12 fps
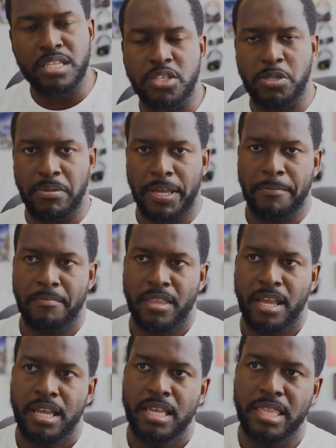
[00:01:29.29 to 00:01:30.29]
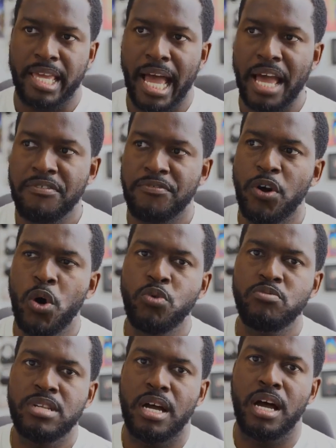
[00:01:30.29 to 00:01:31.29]
the display. The
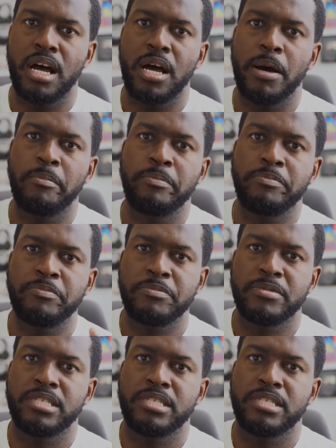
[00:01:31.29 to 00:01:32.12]
iPhone